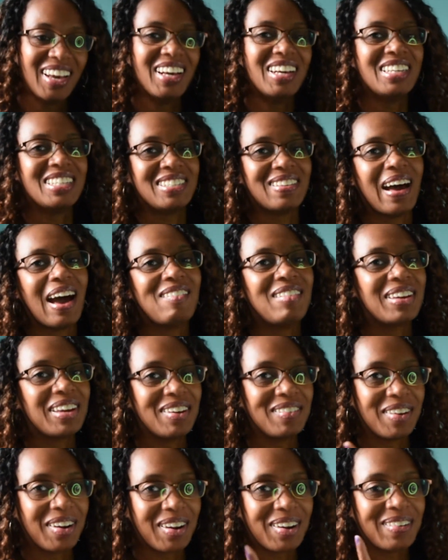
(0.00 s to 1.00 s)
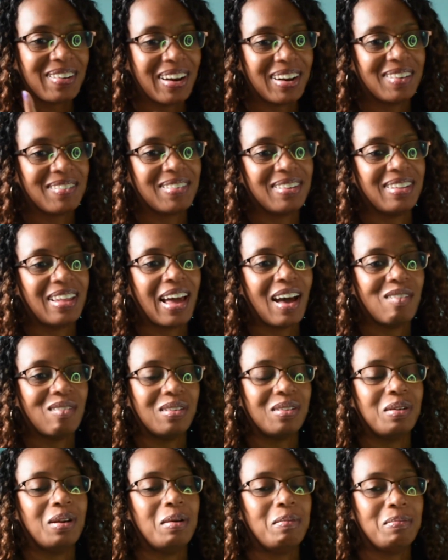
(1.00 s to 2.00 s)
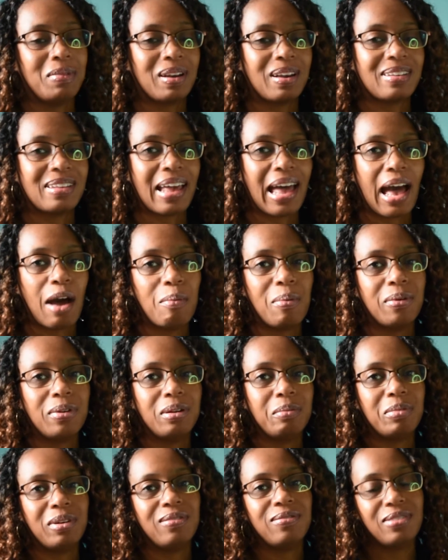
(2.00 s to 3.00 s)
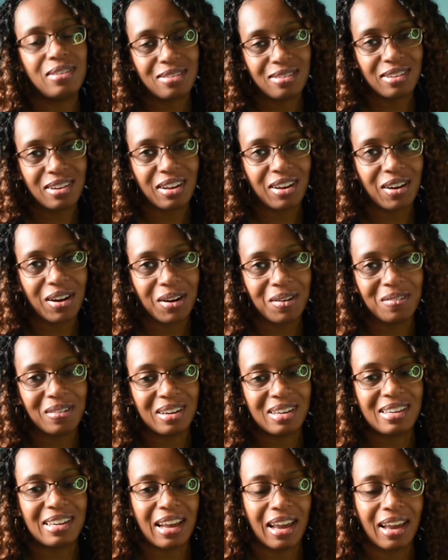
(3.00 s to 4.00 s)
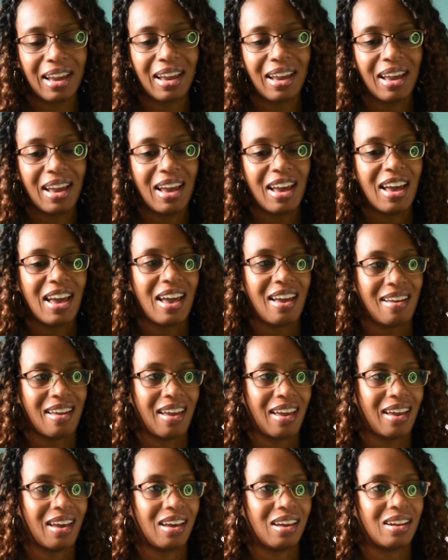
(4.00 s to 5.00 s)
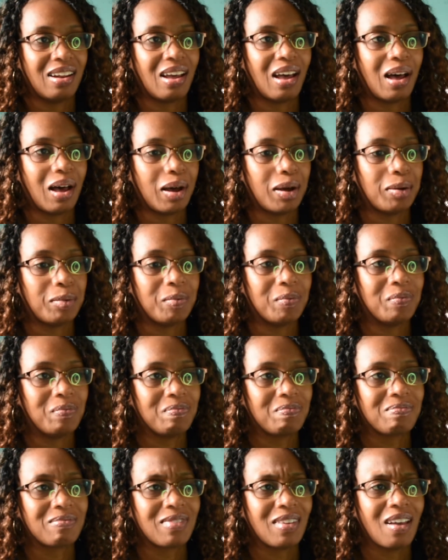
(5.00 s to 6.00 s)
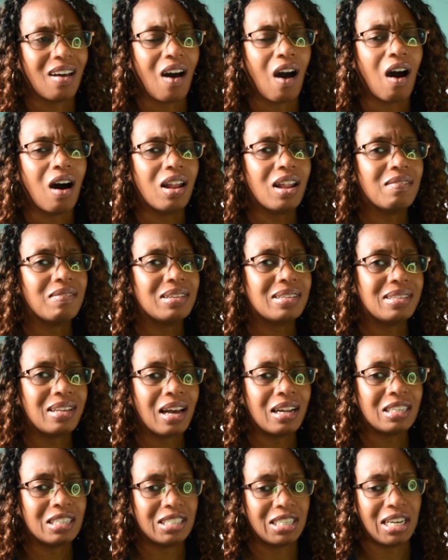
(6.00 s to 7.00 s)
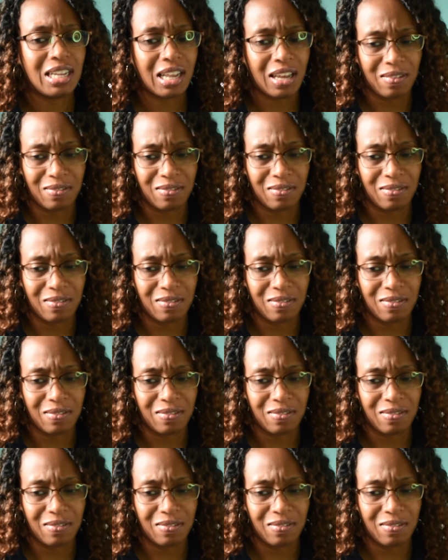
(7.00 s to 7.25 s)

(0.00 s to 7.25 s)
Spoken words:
So I have to give her credit for that one, because I happened to be visiting her one day, and all of a sudden she like